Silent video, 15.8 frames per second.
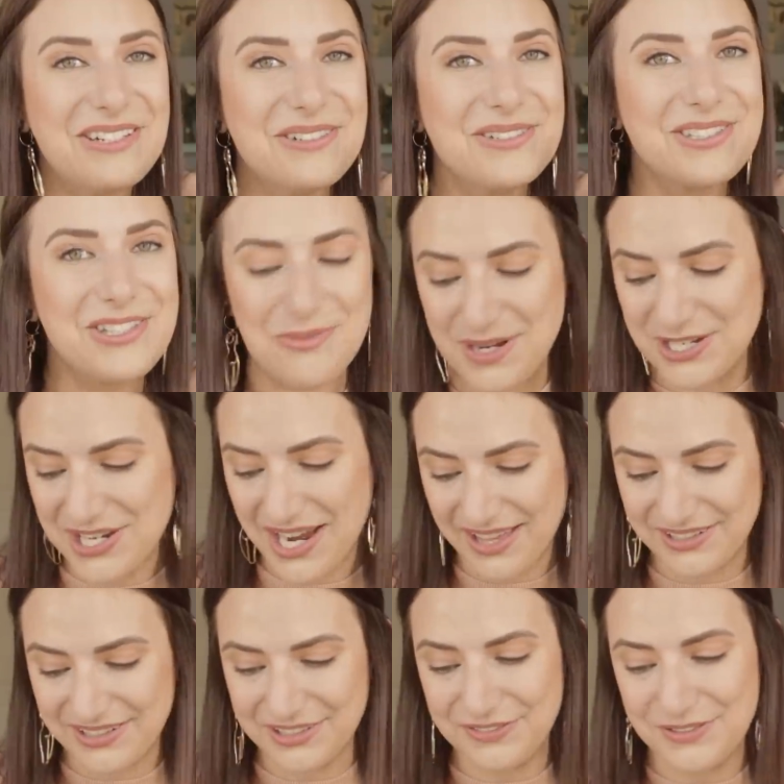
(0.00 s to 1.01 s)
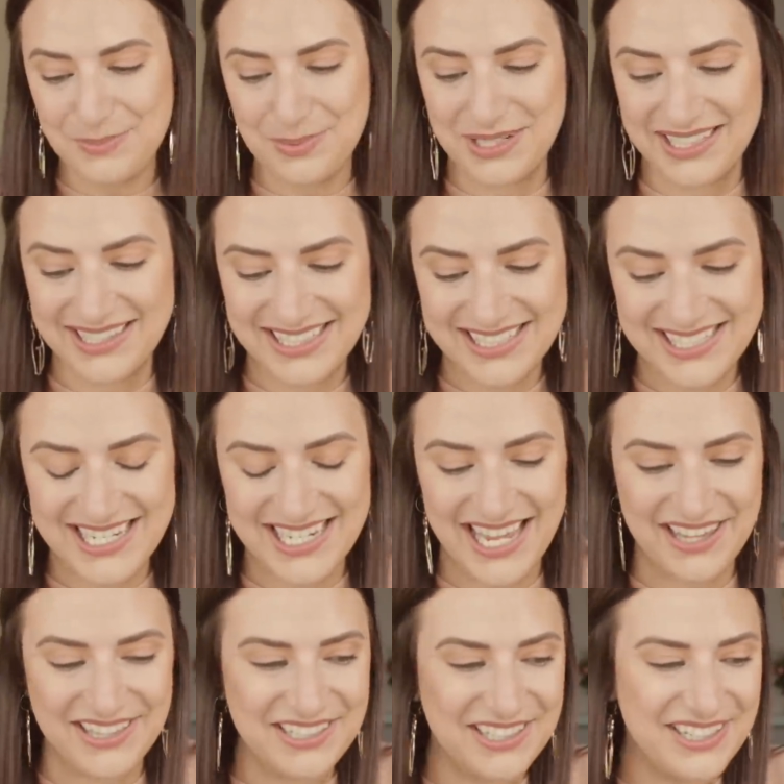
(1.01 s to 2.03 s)
you so much Heather for putting this
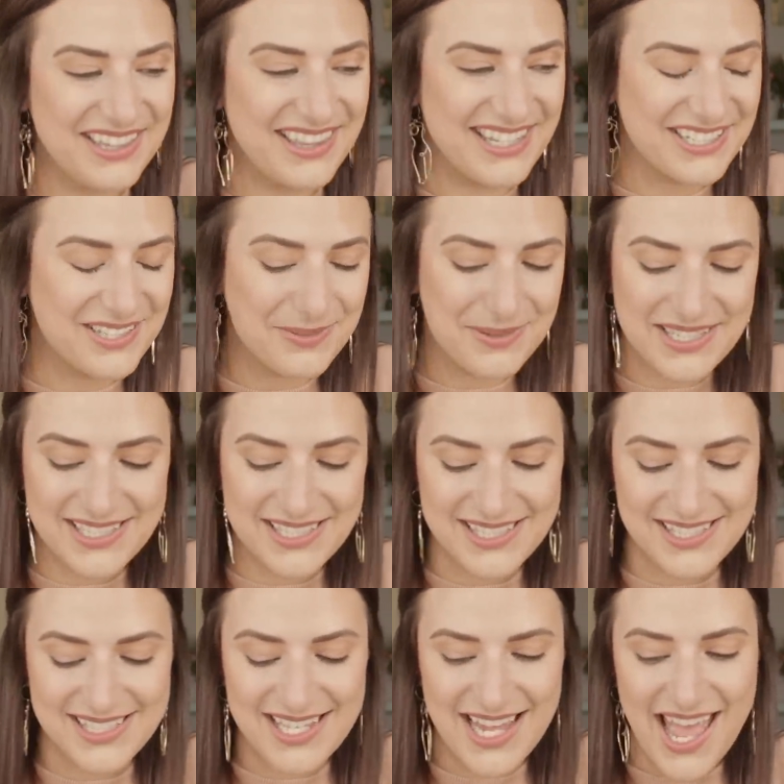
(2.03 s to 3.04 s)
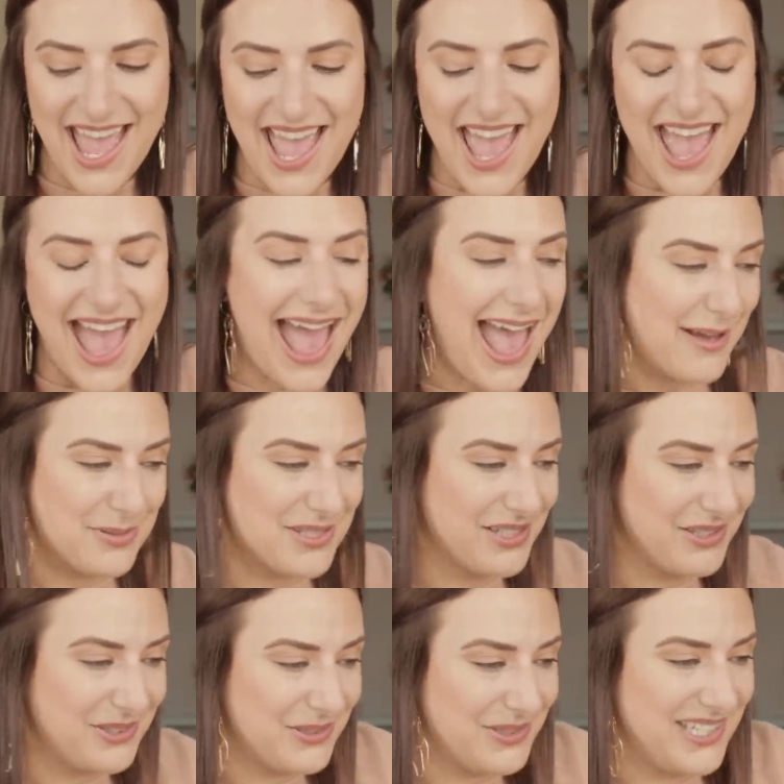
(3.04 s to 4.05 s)
together. This was
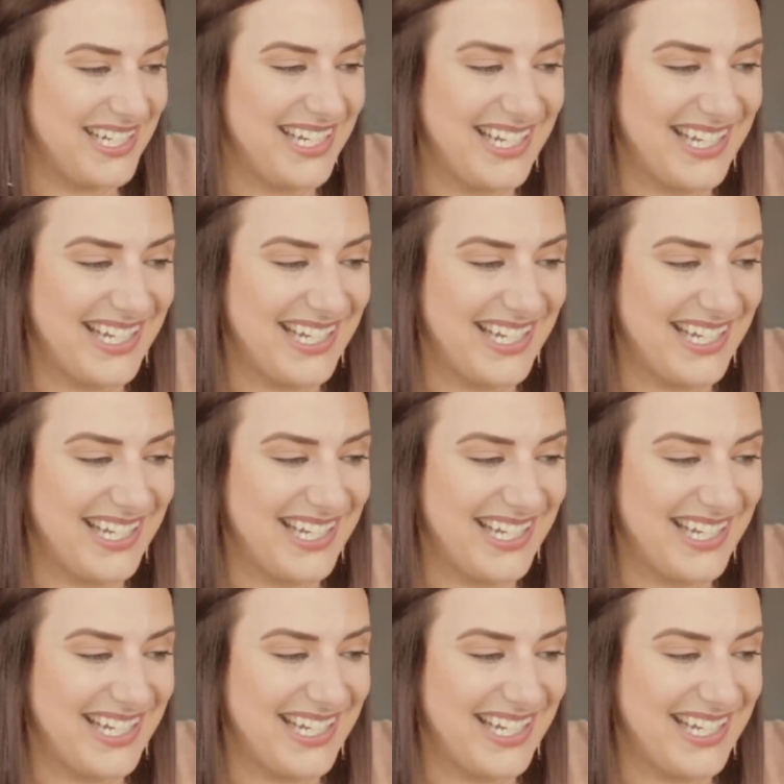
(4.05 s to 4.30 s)
absolutely